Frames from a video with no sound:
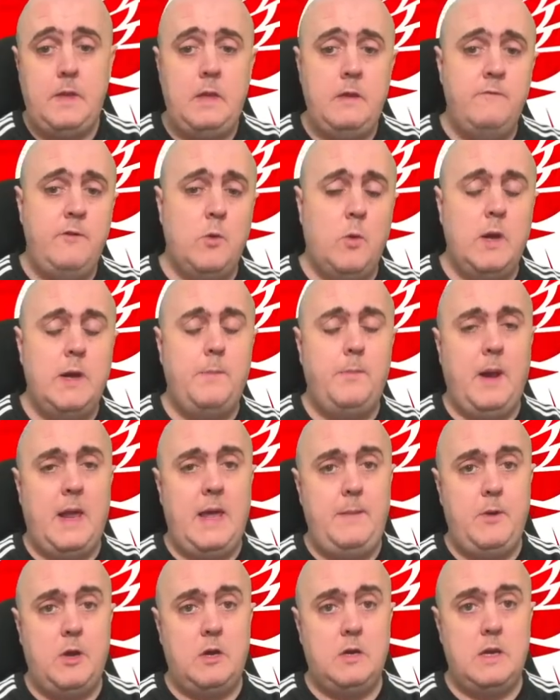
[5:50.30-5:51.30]
If you want to
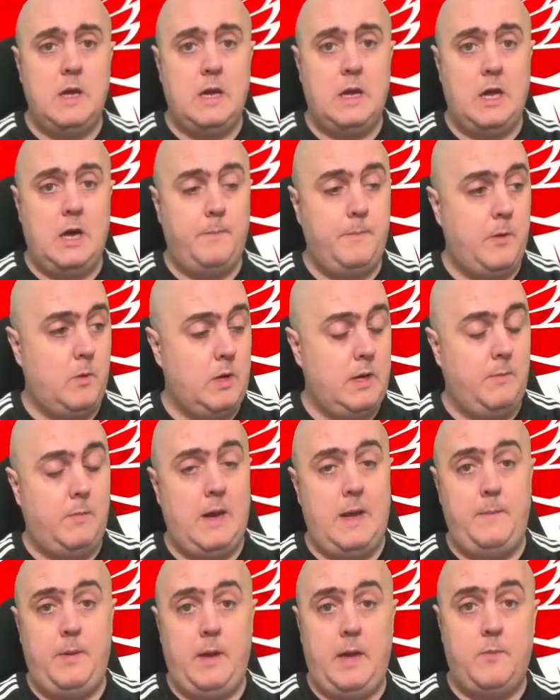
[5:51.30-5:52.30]
blame Jurgen Klopp, you want to
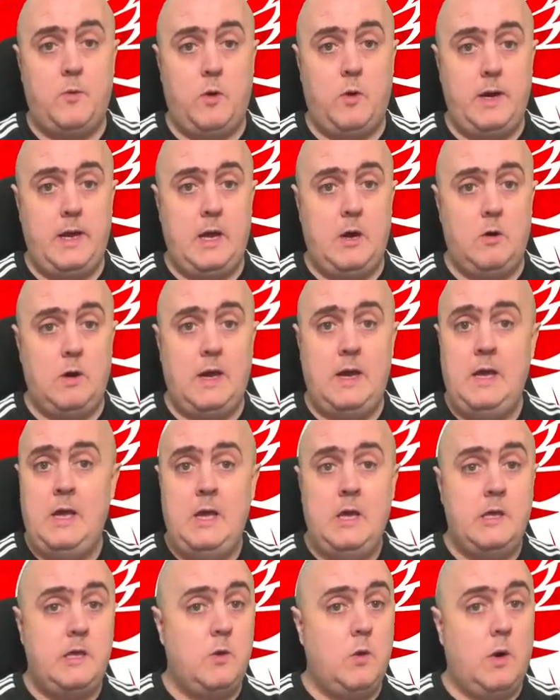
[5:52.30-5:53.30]
blame Pep Guardiola,
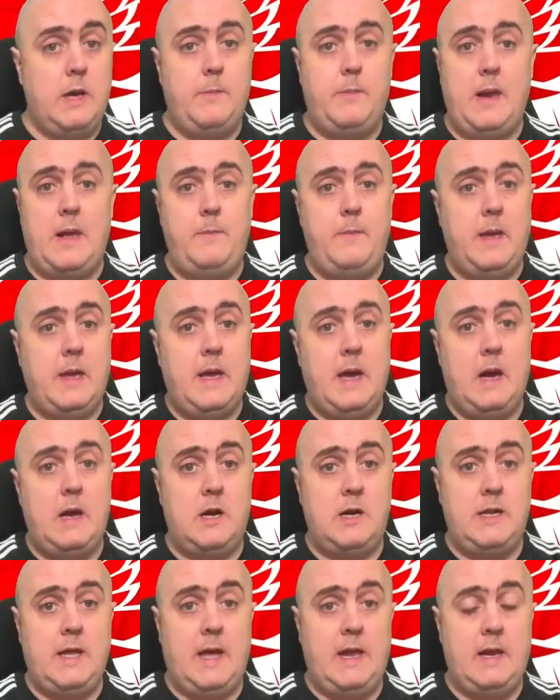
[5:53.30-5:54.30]
you want to blame Mikel
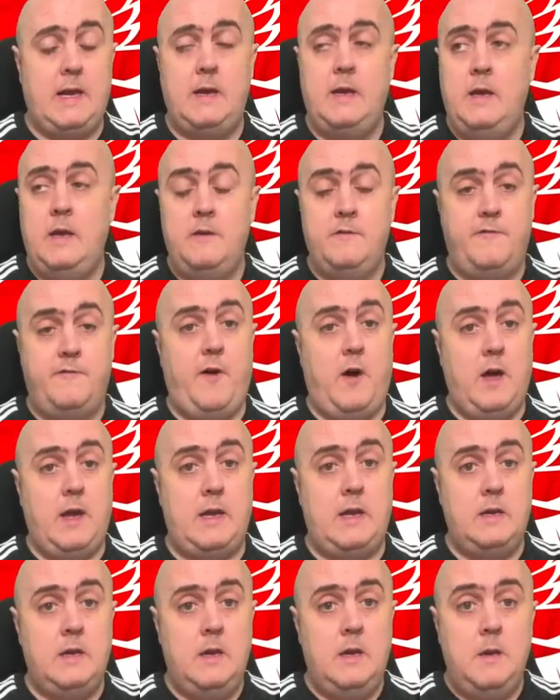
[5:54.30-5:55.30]
Arteta,
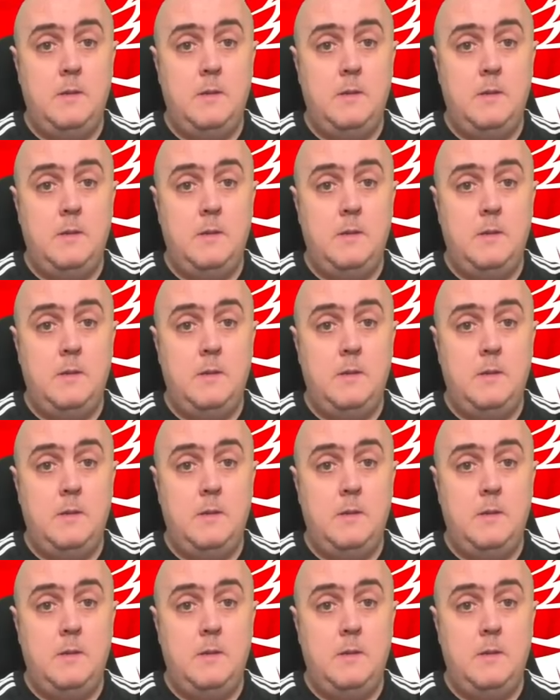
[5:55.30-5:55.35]
fine.